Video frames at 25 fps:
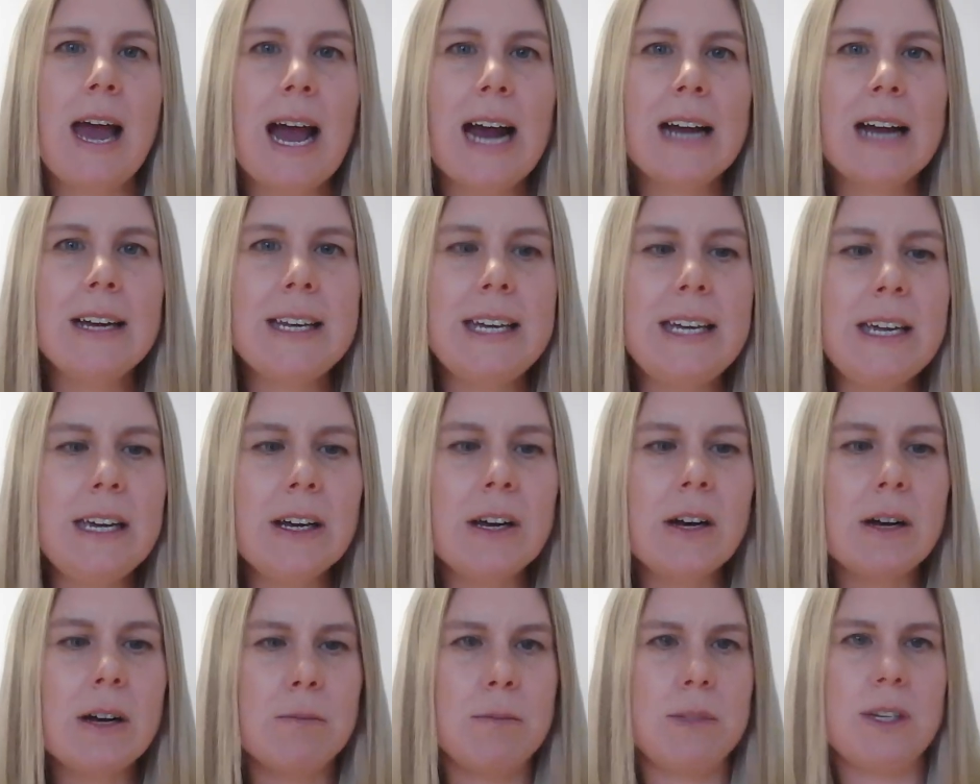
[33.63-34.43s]
and he
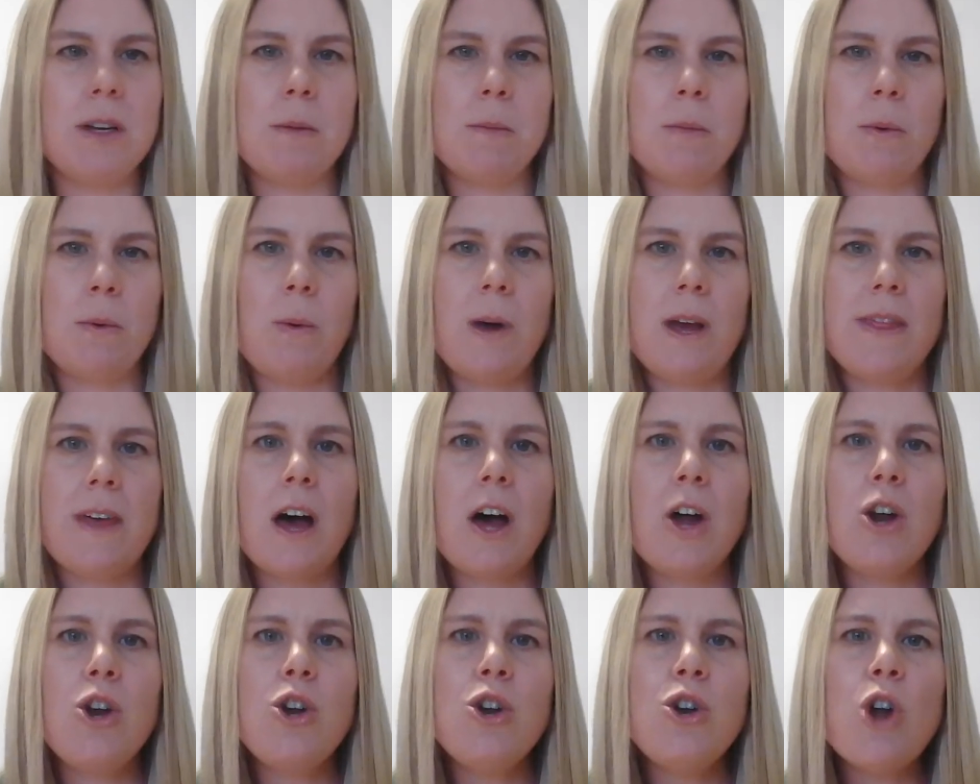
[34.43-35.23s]
comes up with
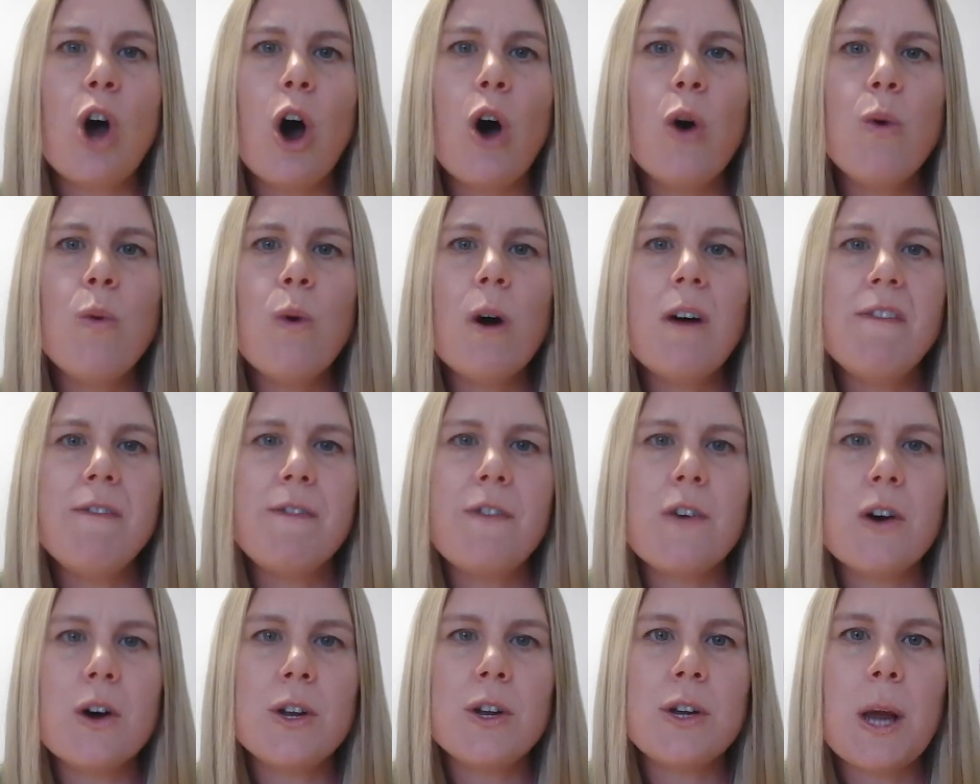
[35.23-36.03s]
a
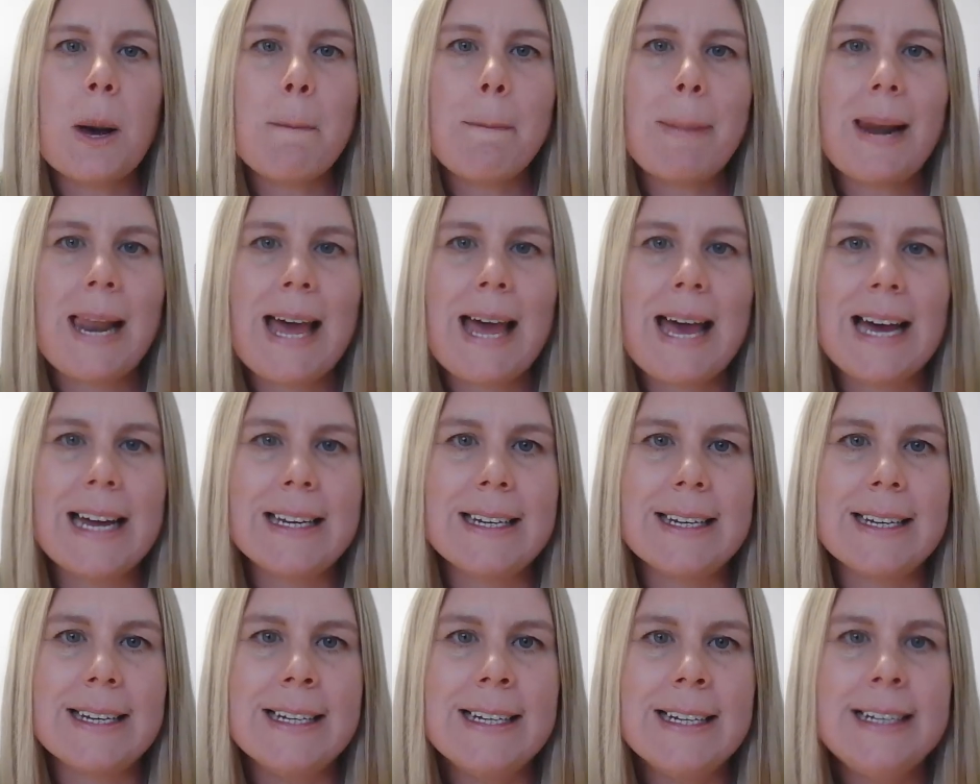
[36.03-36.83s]
no-fun
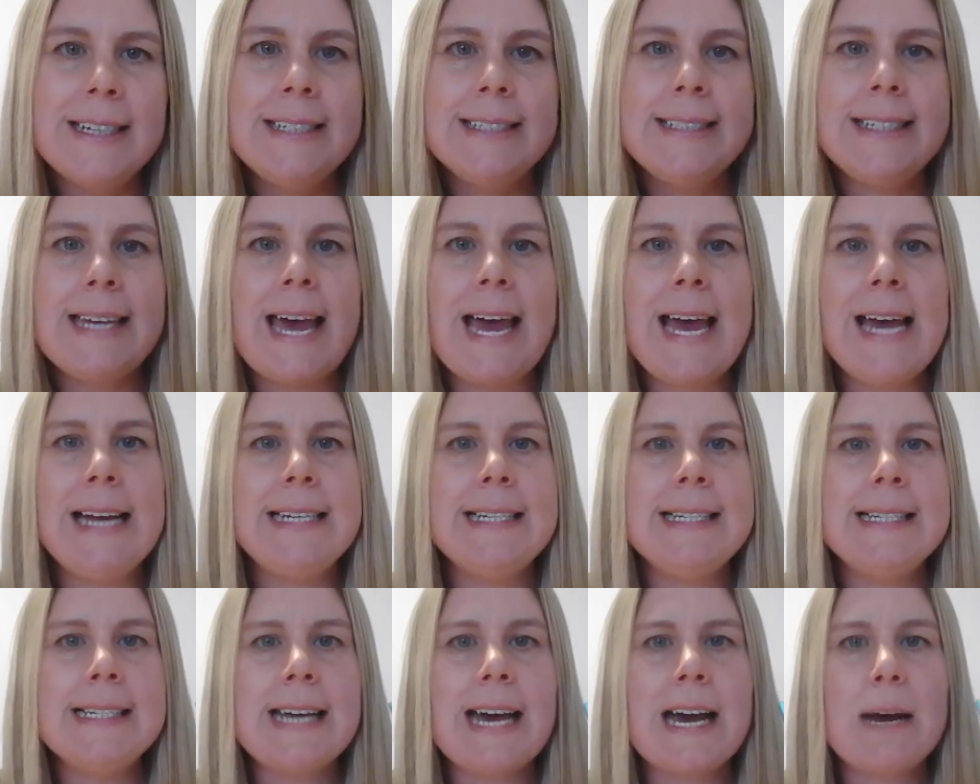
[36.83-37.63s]
plan to
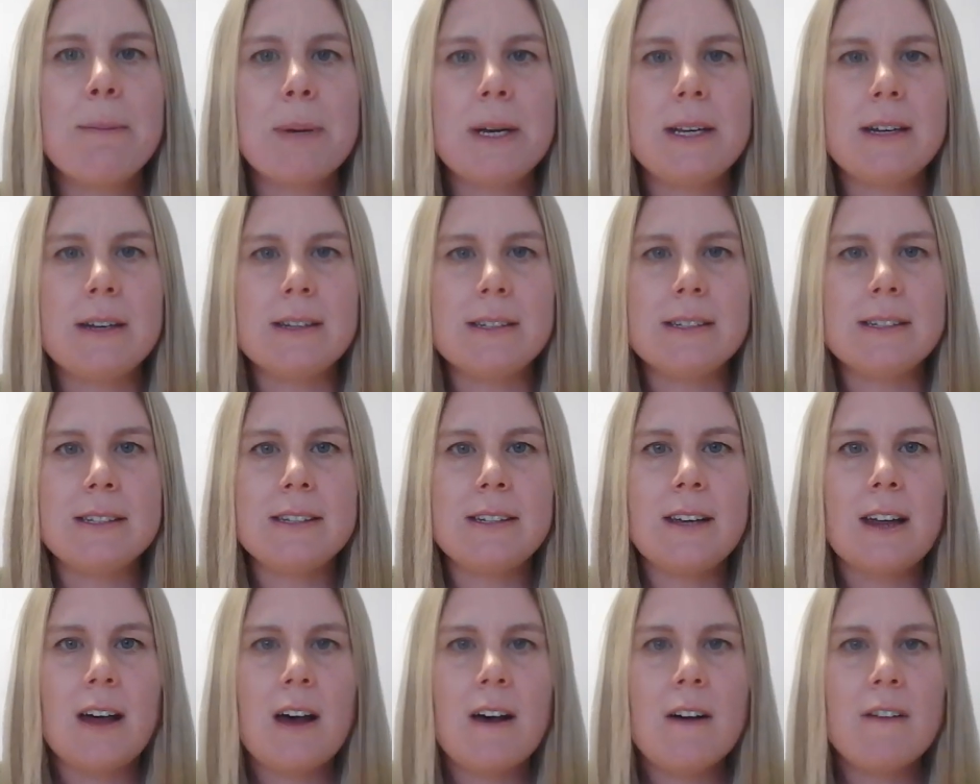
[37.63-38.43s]
end
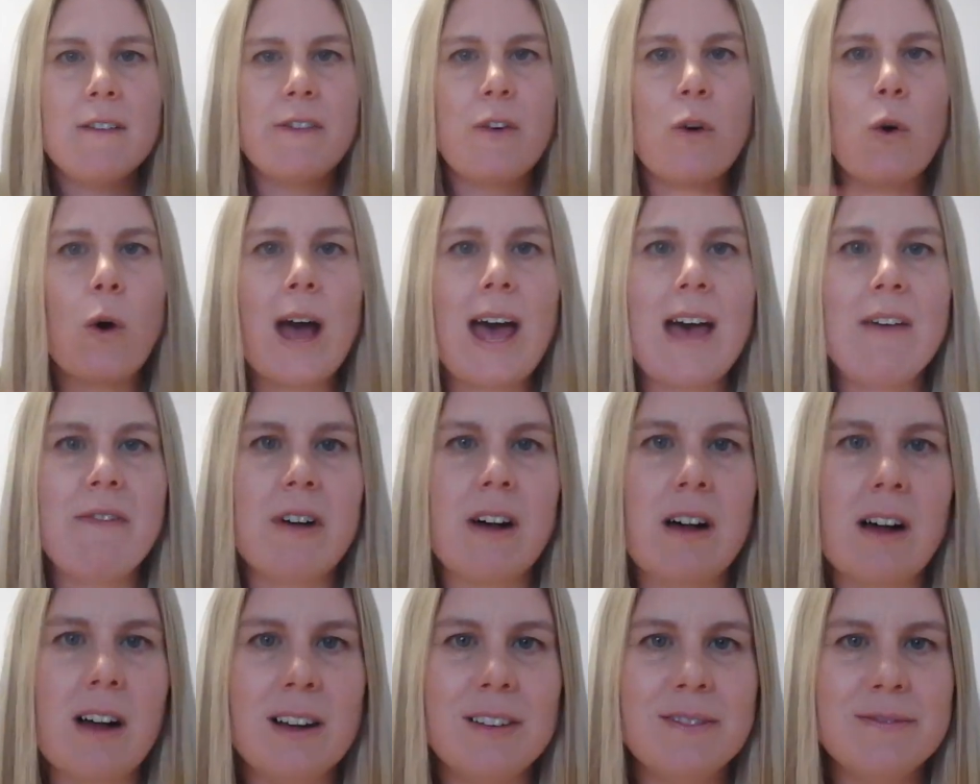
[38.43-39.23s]
happiness
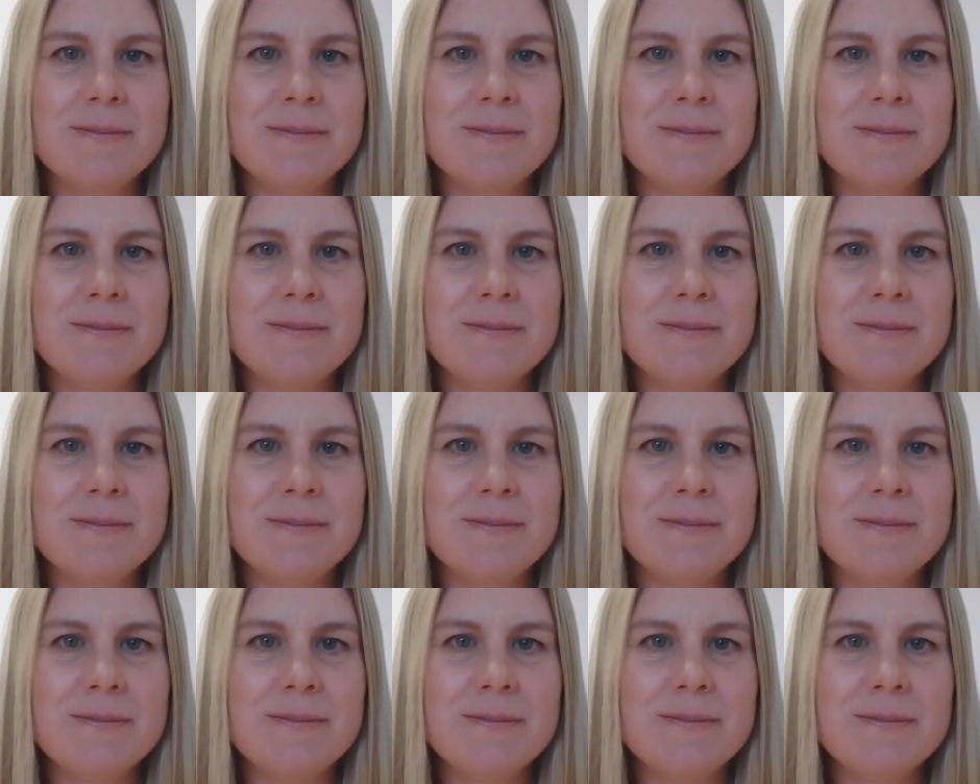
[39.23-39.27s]
forever.